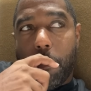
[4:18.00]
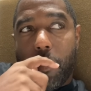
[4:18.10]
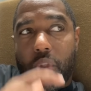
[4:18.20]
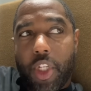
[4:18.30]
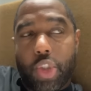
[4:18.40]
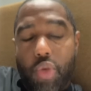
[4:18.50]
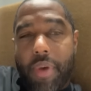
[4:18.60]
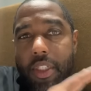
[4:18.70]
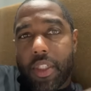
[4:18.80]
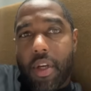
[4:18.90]
this who
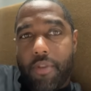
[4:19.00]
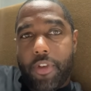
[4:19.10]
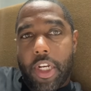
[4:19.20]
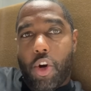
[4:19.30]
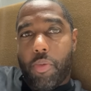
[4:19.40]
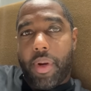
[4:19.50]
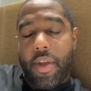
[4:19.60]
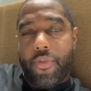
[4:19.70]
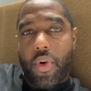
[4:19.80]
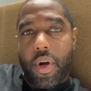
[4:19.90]
my son finna go play
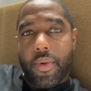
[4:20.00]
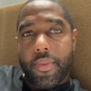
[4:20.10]
for?